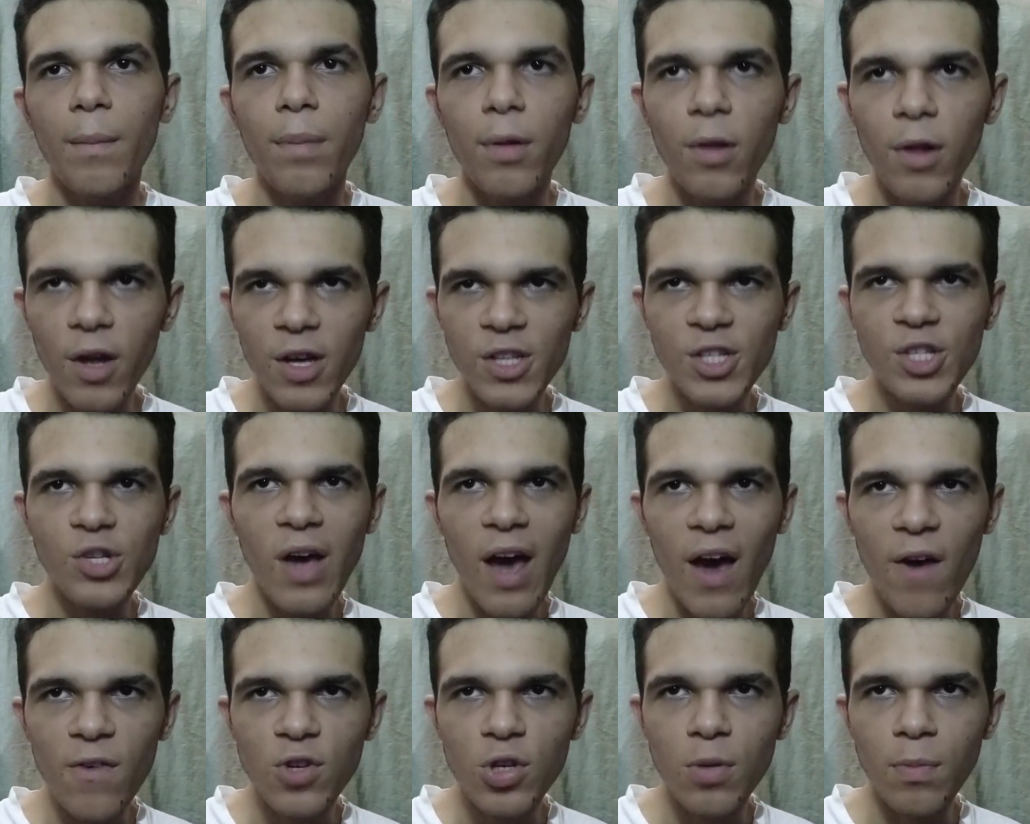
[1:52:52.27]
Plus,
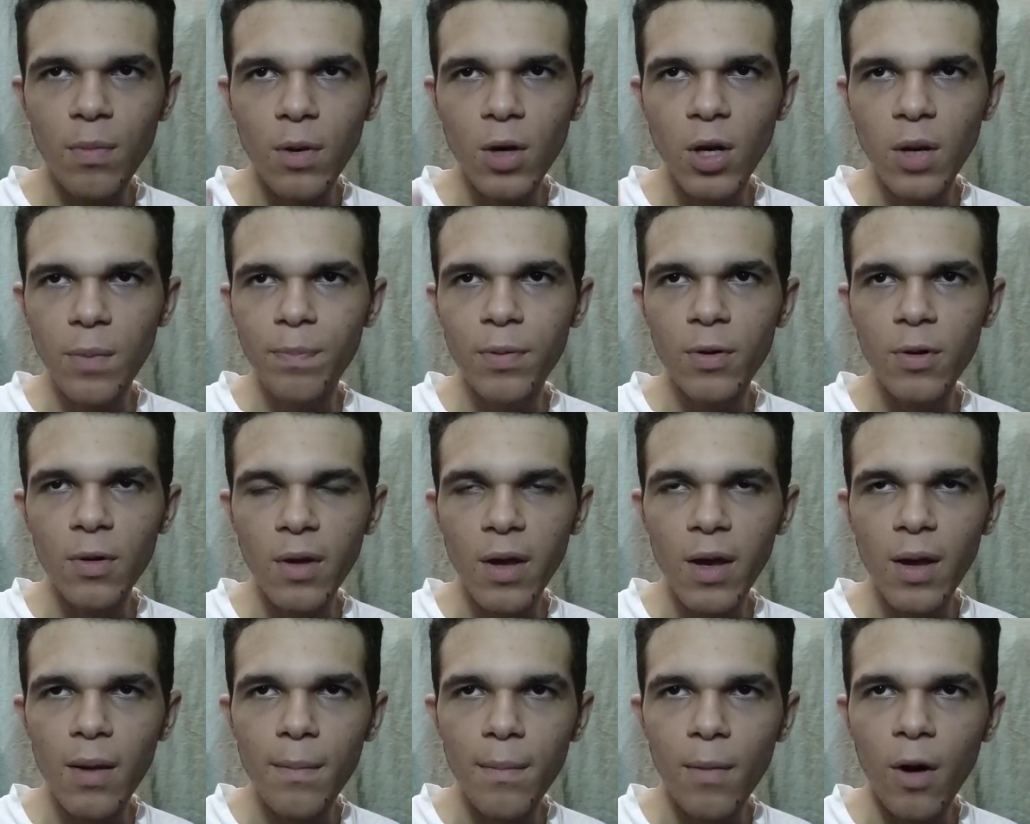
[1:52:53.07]
you have to
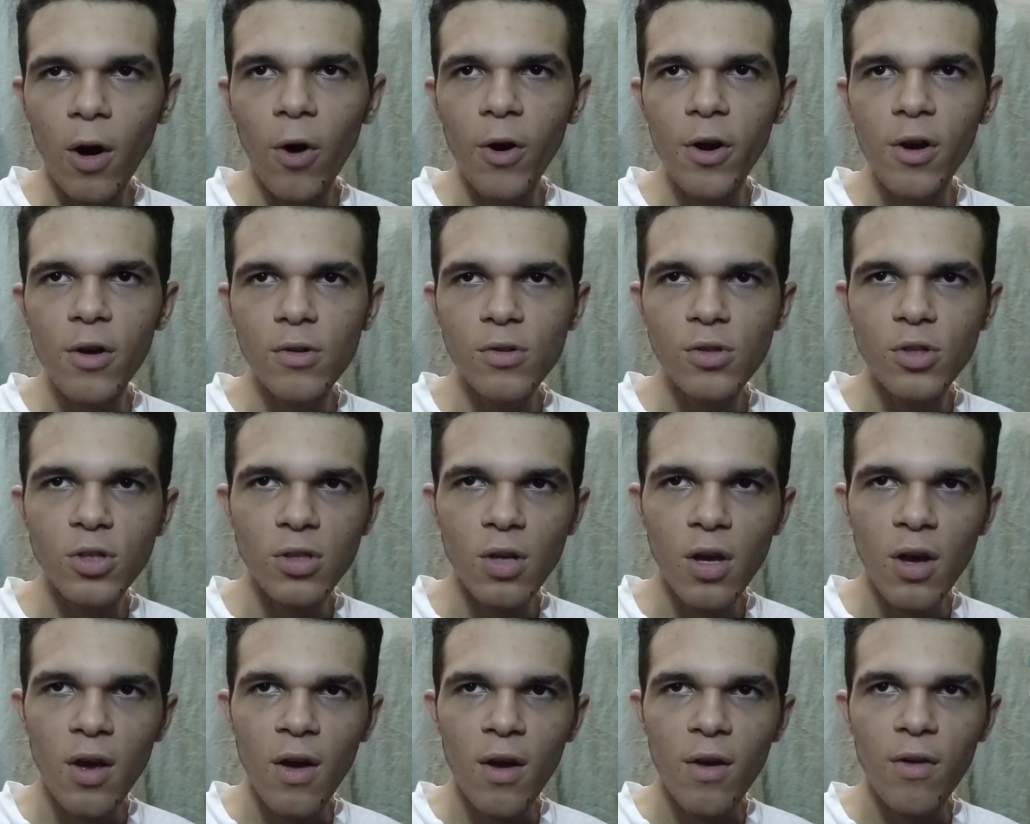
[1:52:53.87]
manipulate
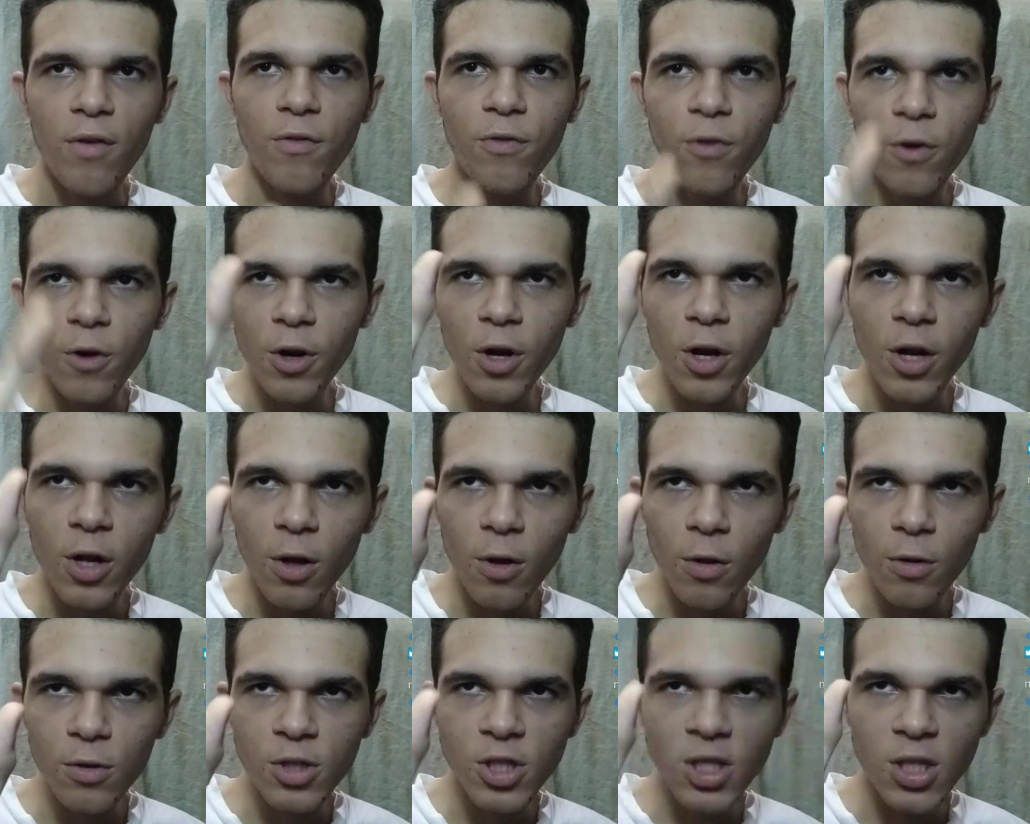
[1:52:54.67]
Mario's
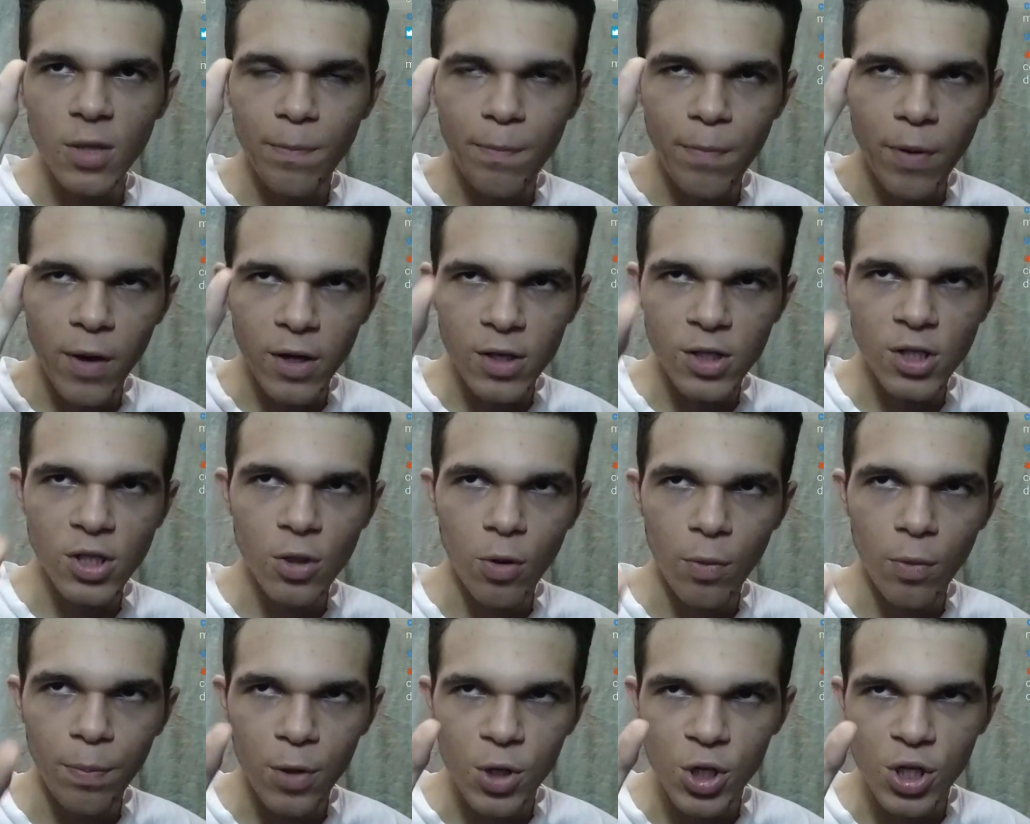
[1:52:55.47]
vertical
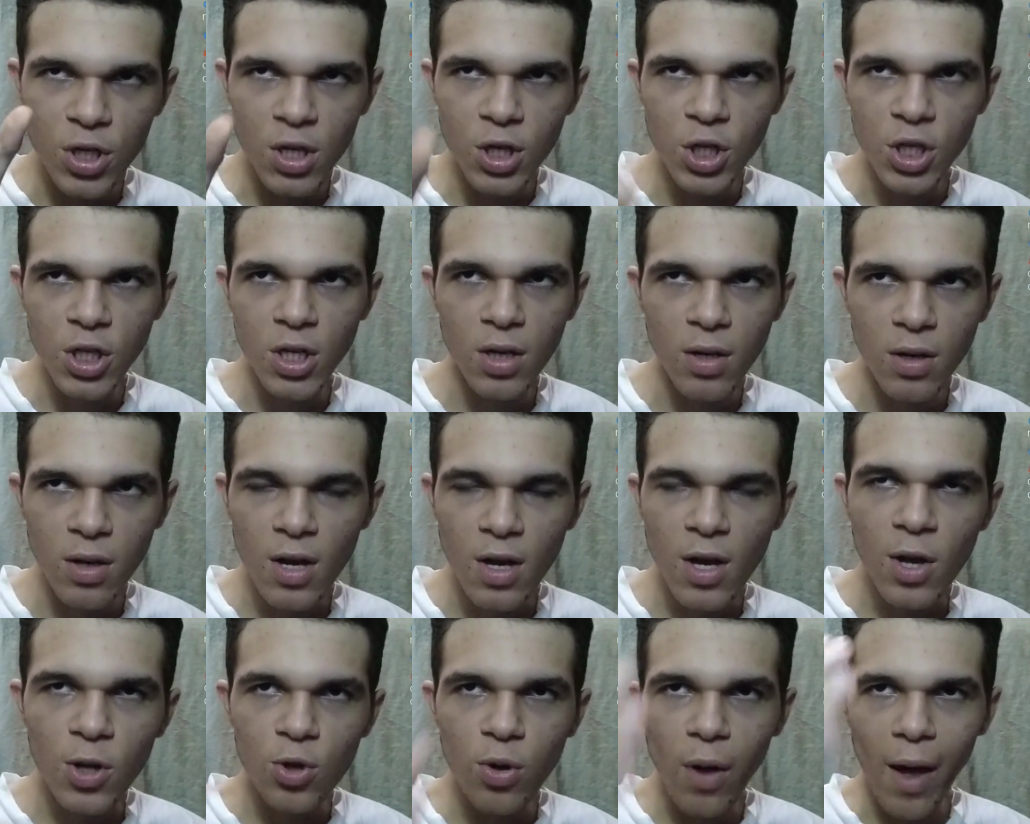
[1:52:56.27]
subpixel position
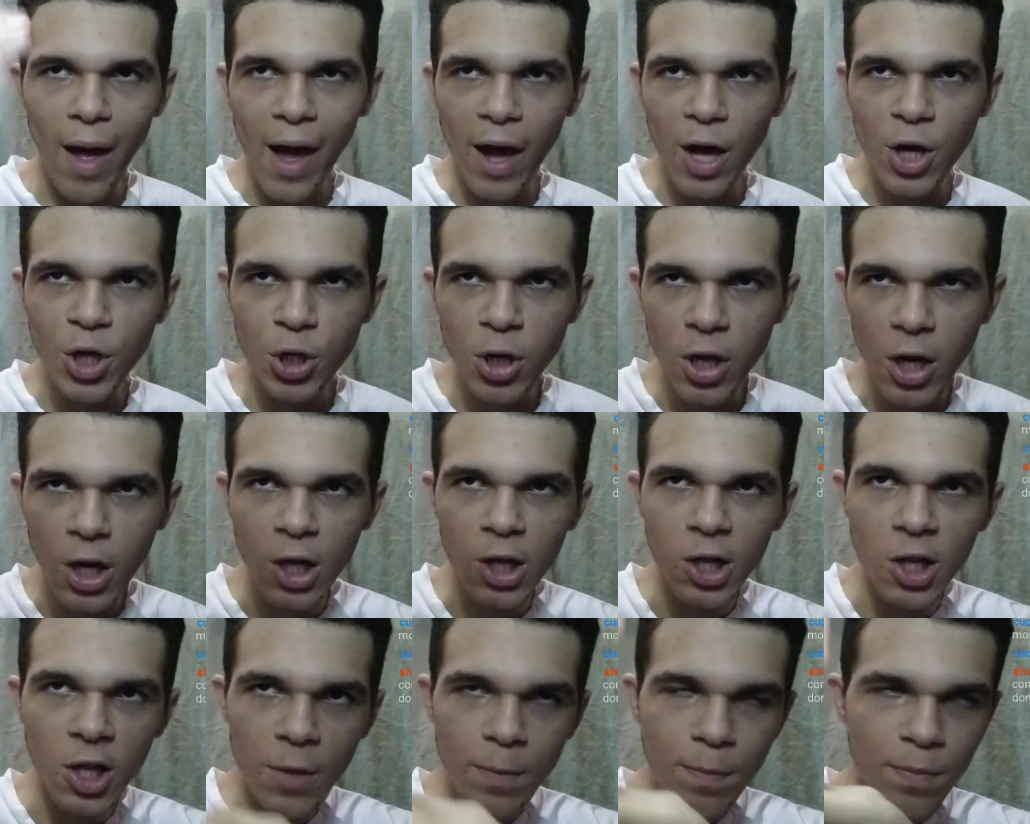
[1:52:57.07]
to actually
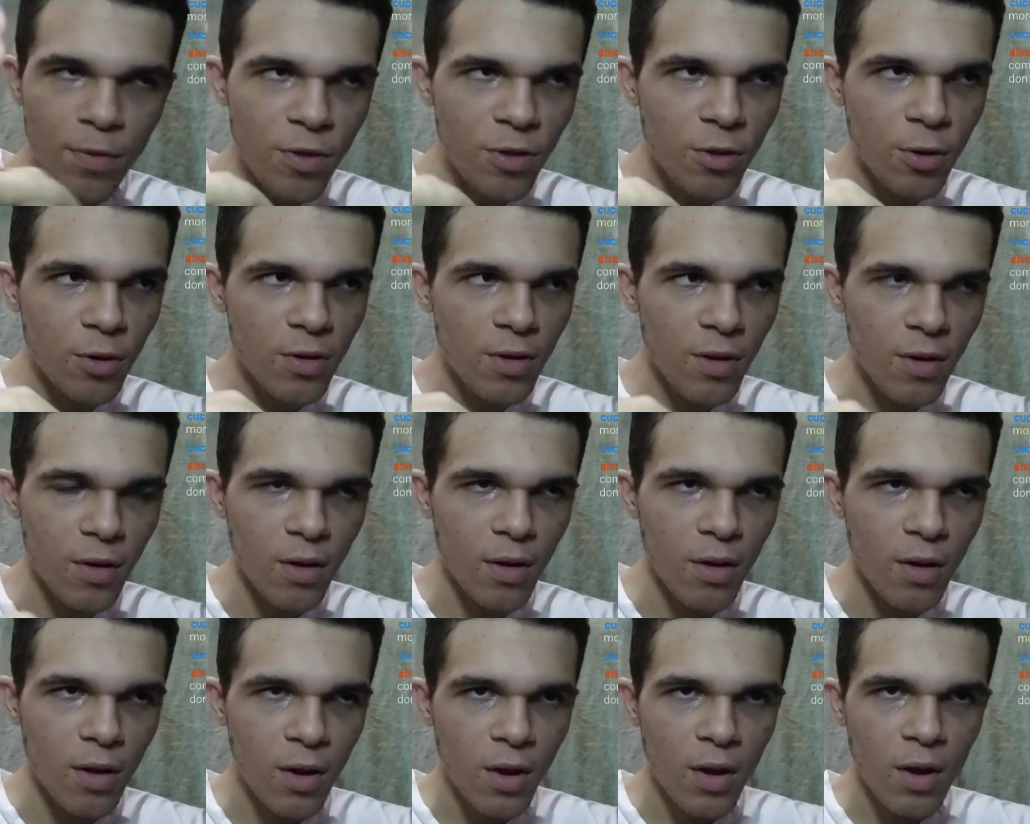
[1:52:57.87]
clip through
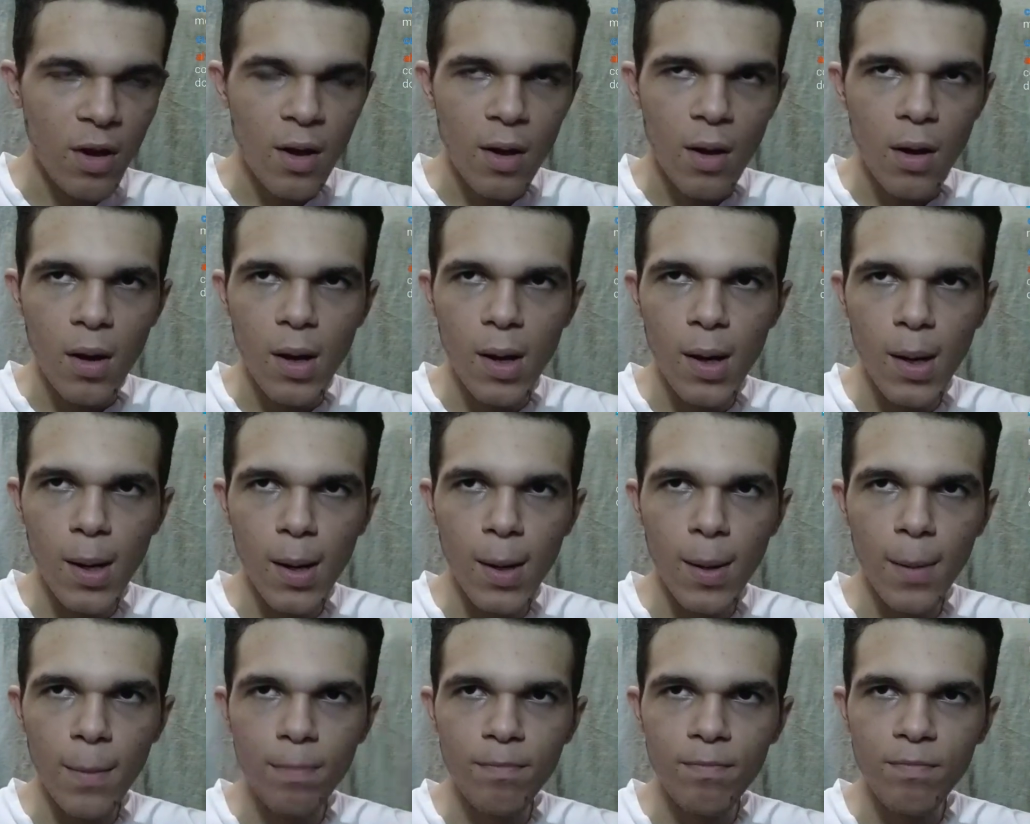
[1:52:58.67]
the
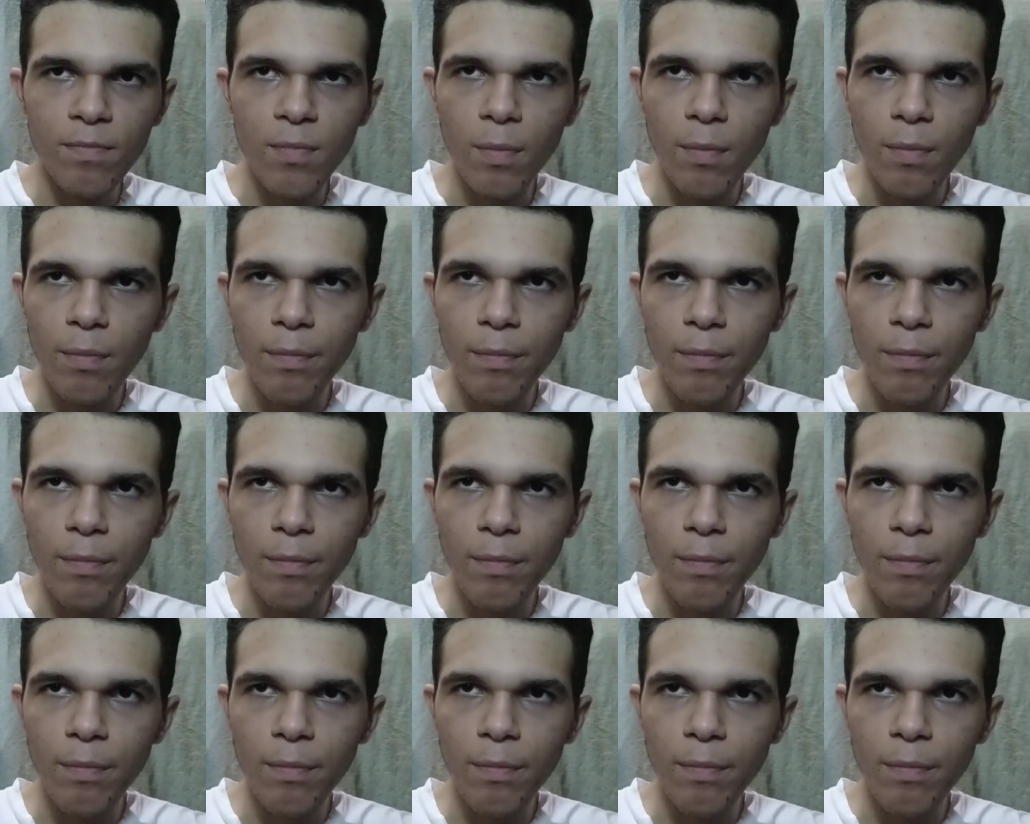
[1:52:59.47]
um,